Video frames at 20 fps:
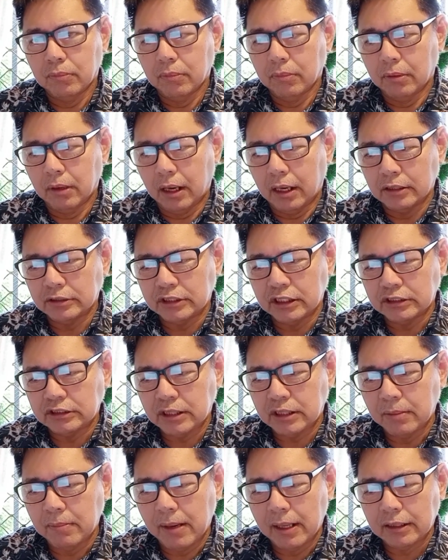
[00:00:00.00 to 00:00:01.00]
a
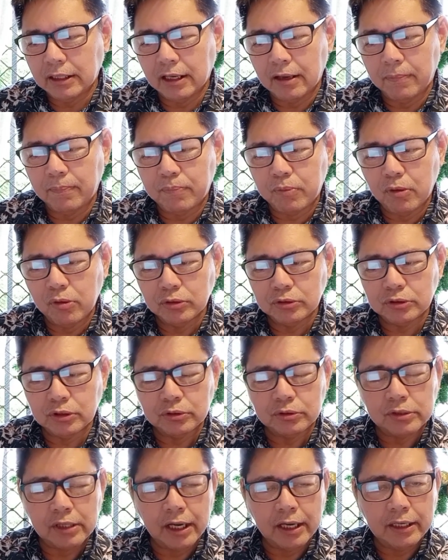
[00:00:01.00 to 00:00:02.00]
systematic approach to
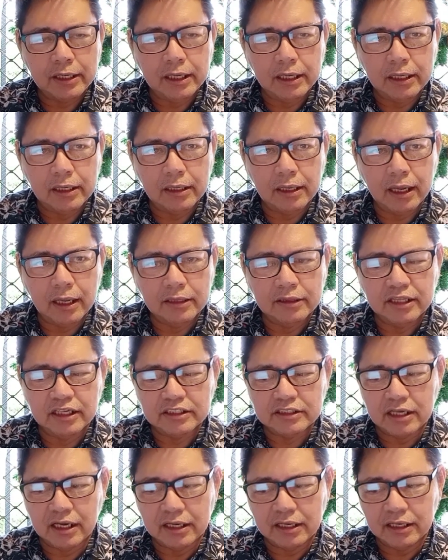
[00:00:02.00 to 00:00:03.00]
training and
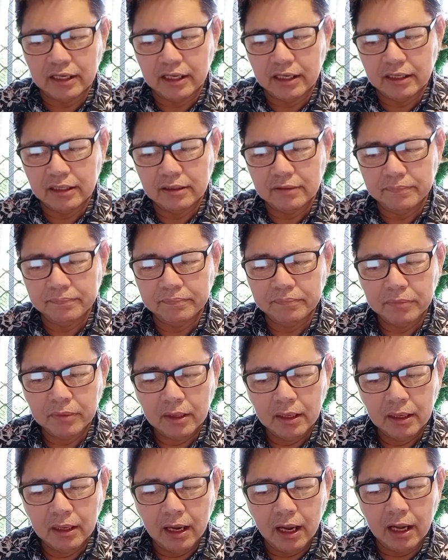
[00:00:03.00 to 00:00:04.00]
designing
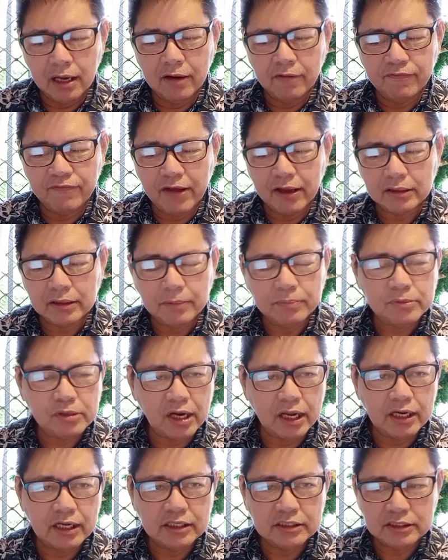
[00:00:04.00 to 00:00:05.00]
an effective
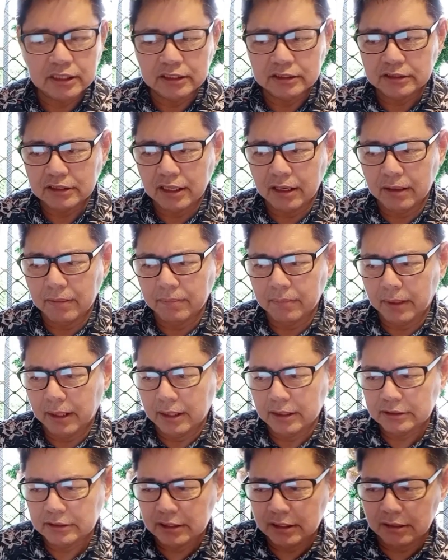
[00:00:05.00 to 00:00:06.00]
training system is
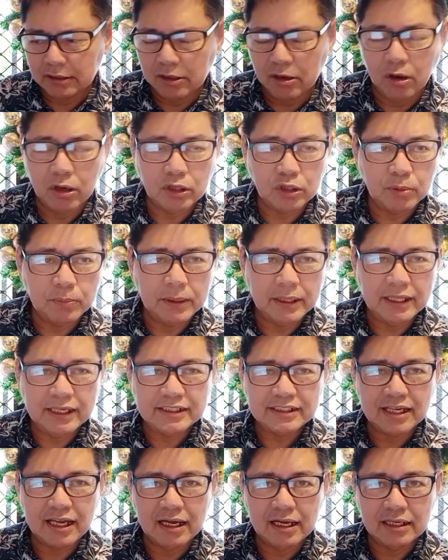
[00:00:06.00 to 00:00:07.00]
going to be
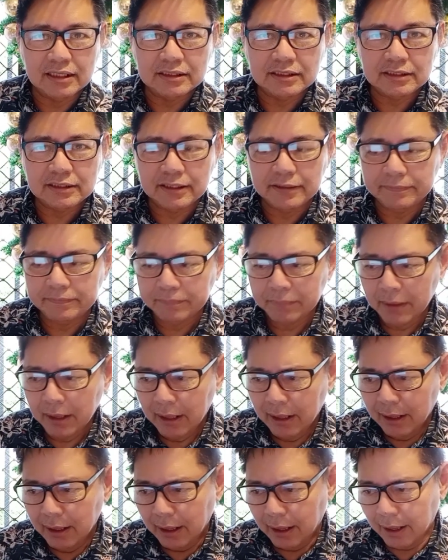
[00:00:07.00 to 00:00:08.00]
discussed.
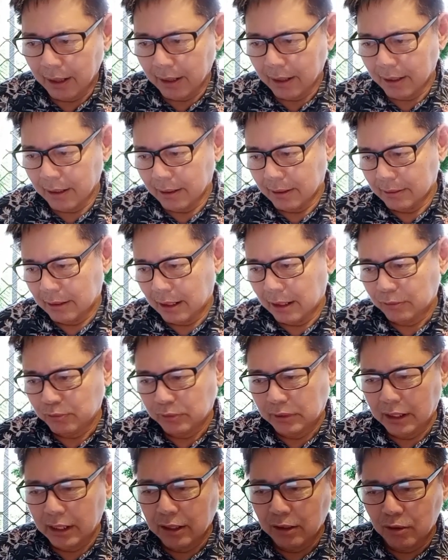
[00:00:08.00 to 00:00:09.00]
That would
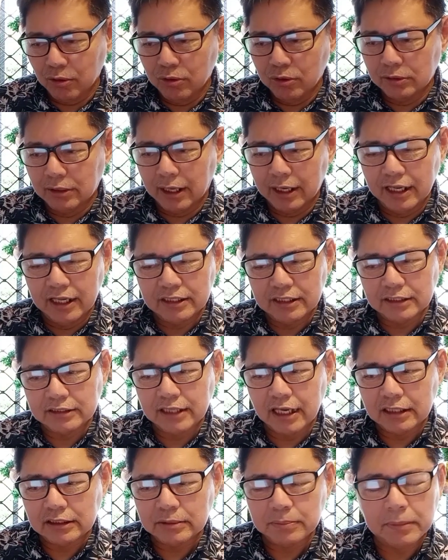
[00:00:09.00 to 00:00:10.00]
include the needs
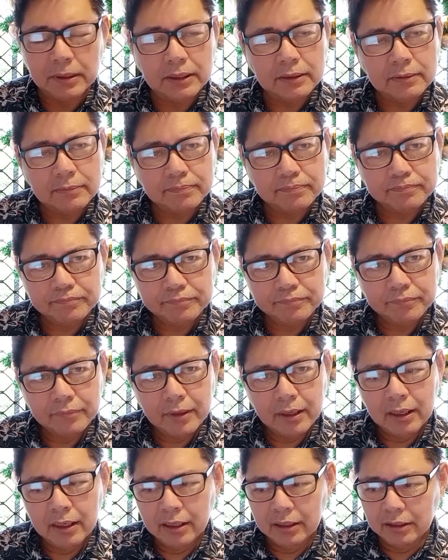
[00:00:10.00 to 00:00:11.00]
assessment,
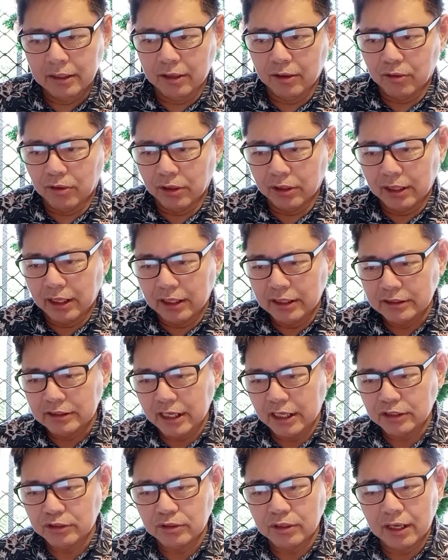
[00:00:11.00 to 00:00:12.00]
the
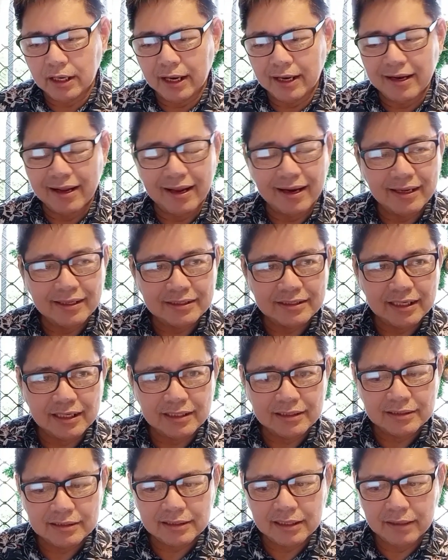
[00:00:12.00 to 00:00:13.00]
organizational
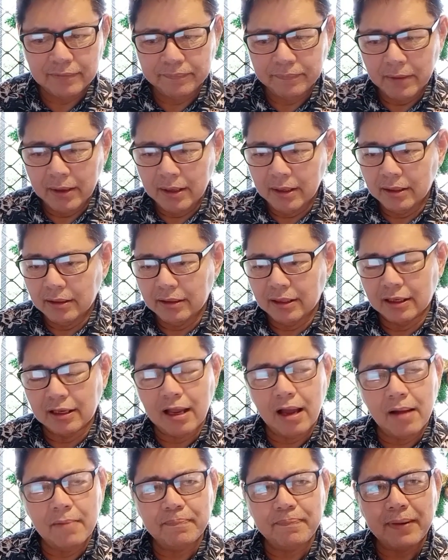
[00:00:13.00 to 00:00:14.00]
analysis, the
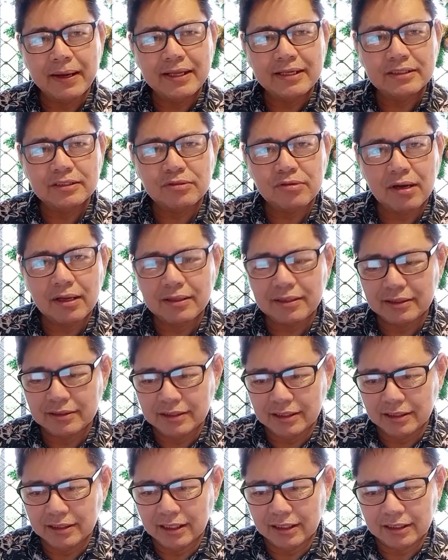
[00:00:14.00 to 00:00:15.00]
company strategy
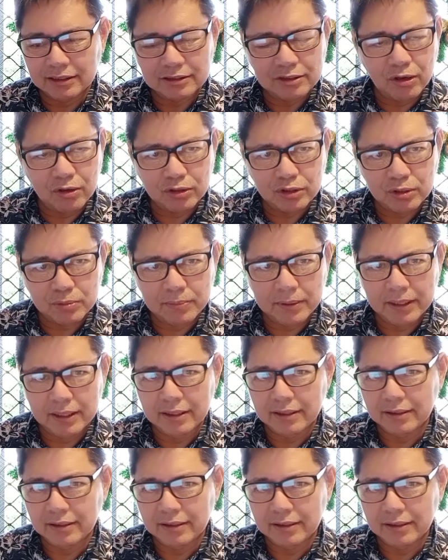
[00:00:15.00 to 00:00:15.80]
that is going to be